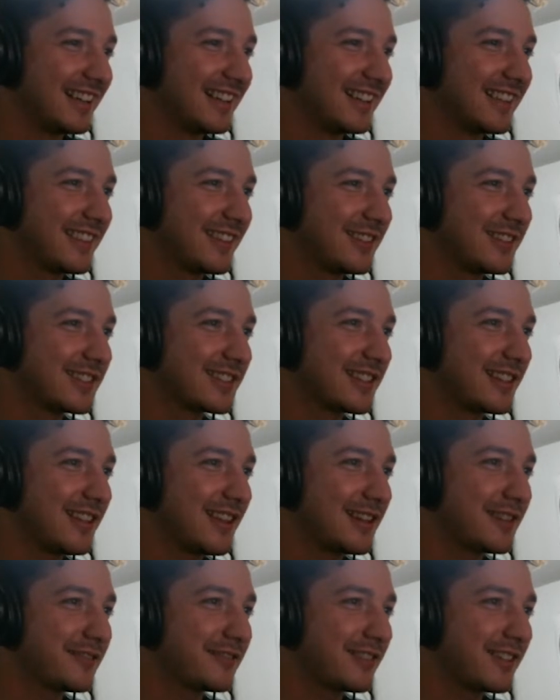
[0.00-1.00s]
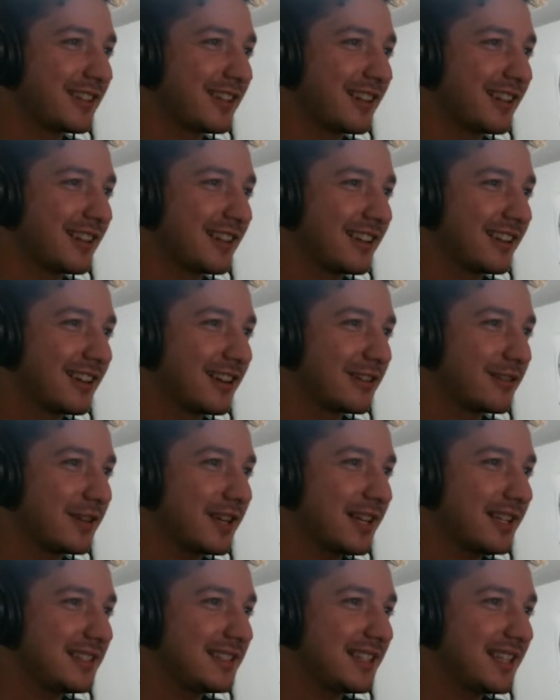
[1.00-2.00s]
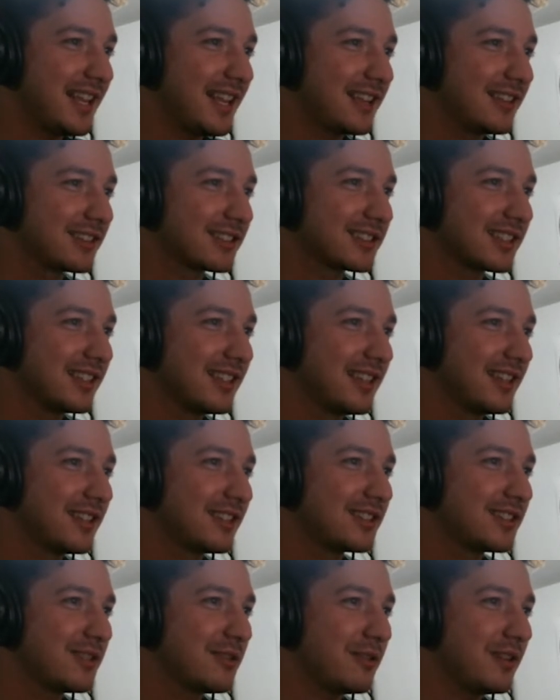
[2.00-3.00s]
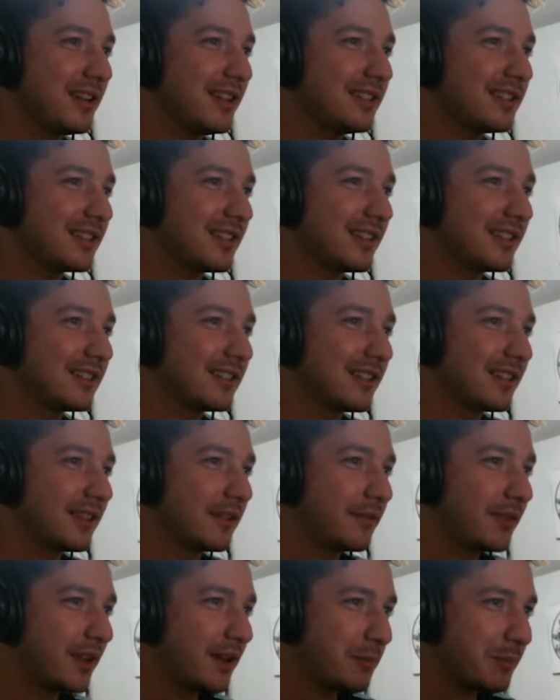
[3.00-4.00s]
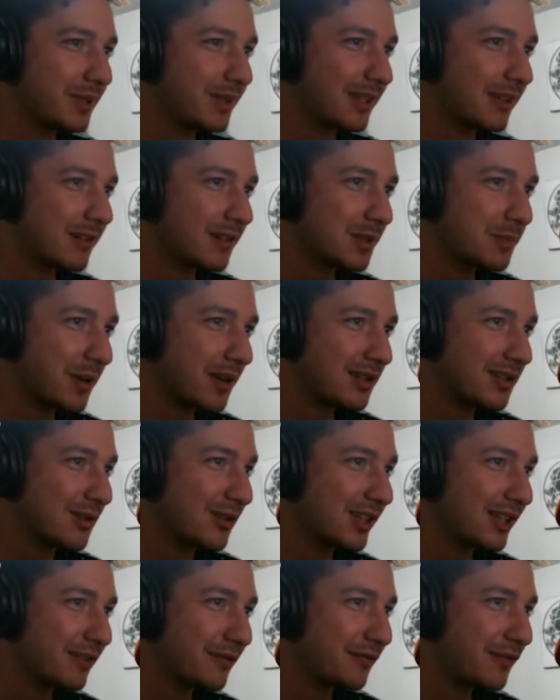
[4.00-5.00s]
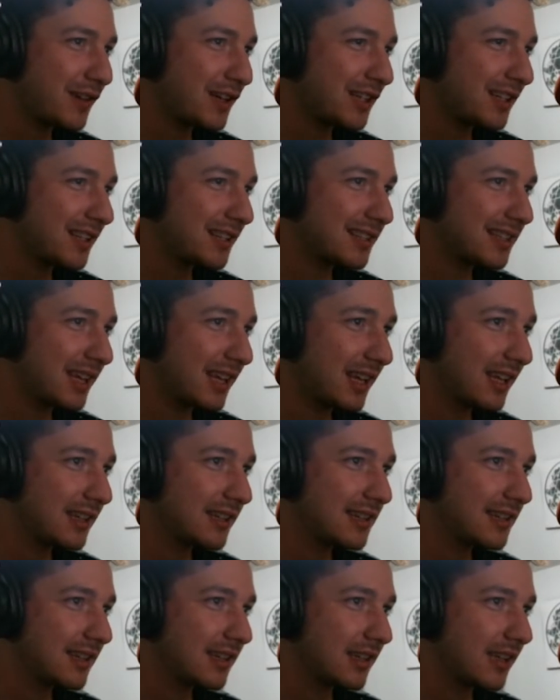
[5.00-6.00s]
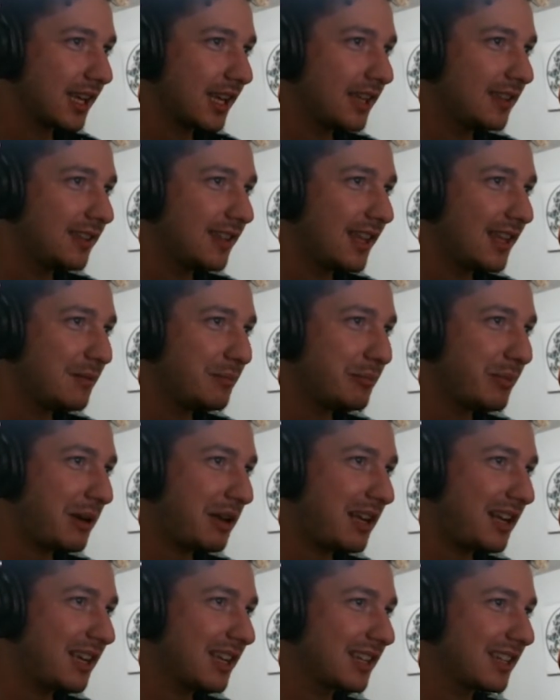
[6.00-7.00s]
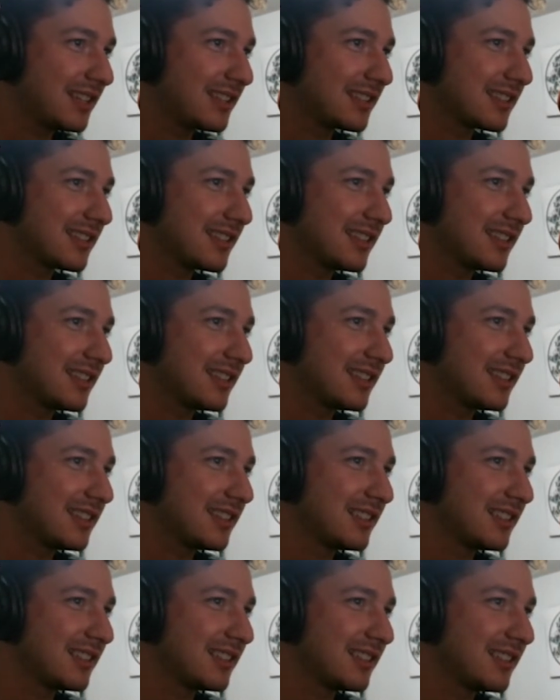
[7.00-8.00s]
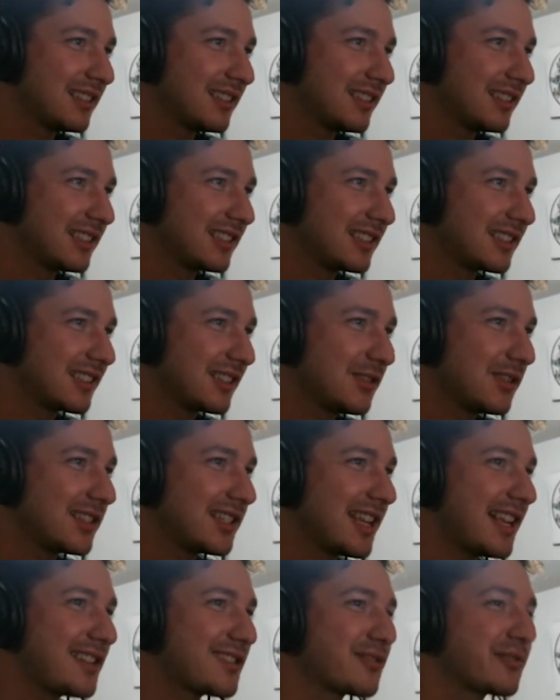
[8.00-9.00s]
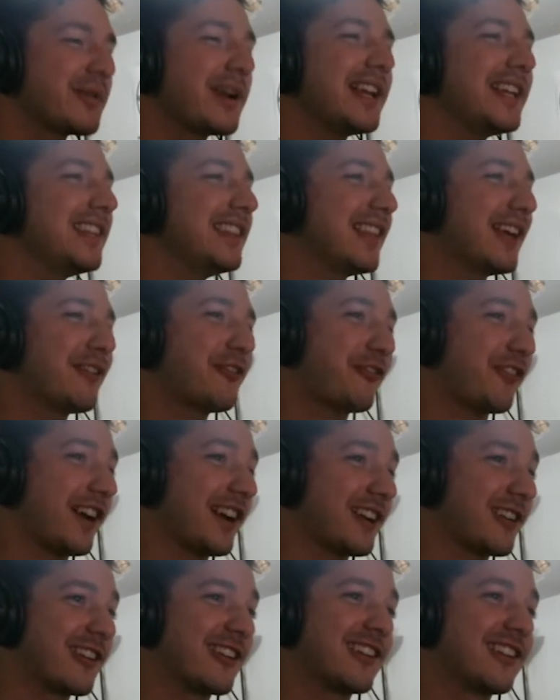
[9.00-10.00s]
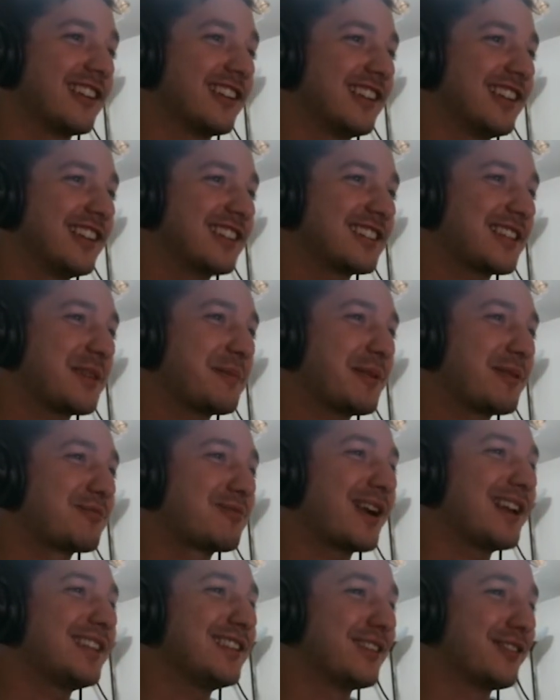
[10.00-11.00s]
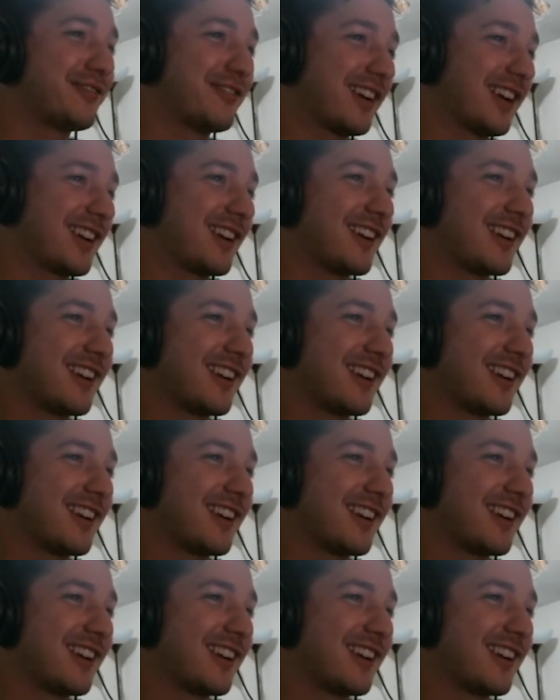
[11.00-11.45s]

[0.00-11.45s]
There's a lot of crazy angles. So it's there, but there are sparks going in front of this hand and then behind. So his hand's right in the fire. It's got to be right in the fire.